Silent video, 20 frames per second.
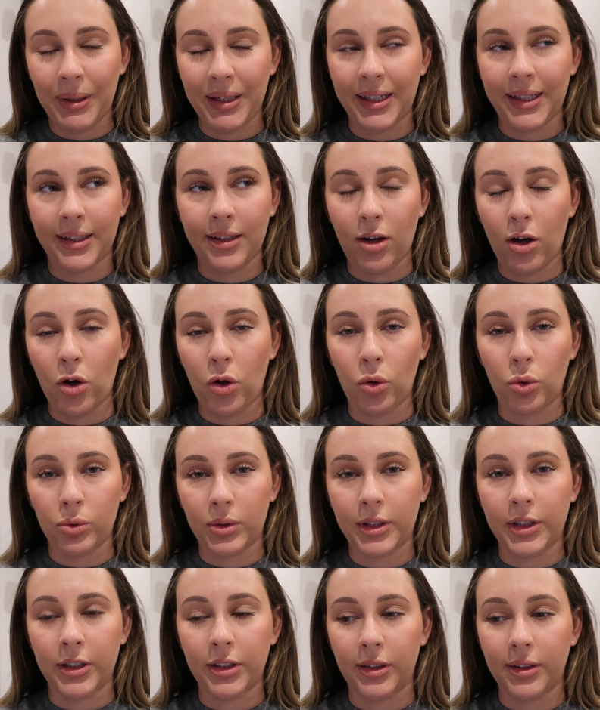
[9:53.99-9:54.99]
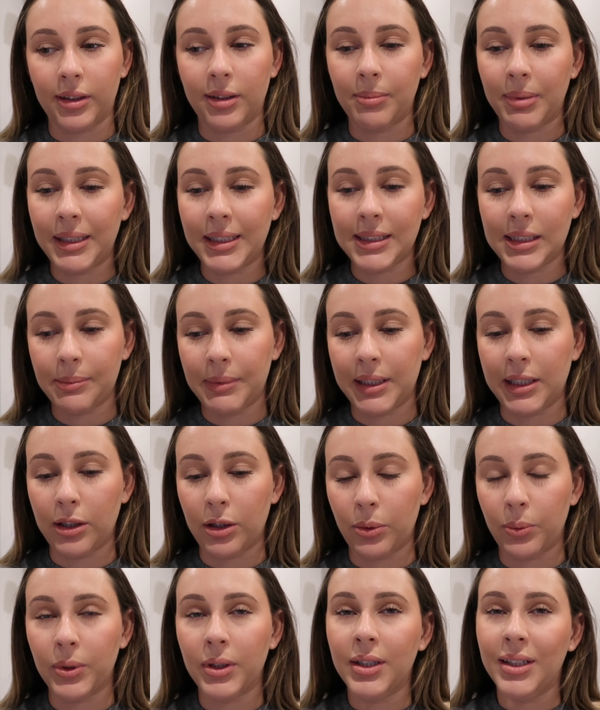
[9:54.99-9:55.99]
and it can hold the curl then please let me
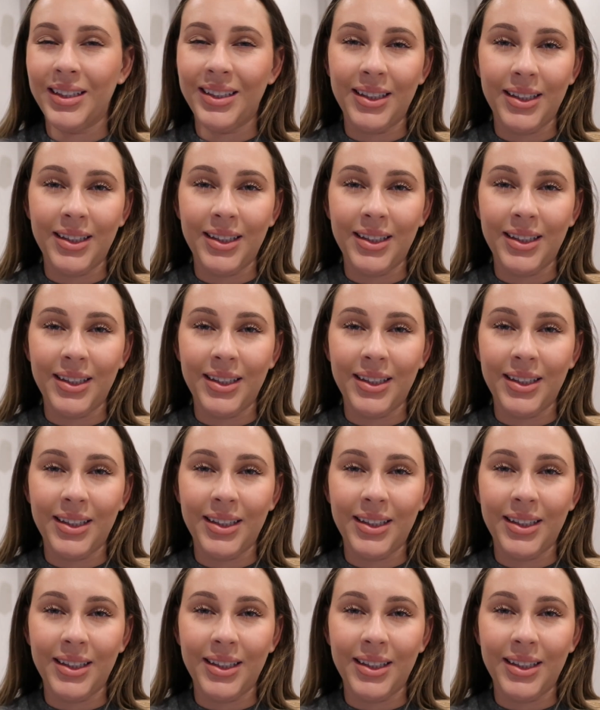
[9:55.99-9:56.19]
know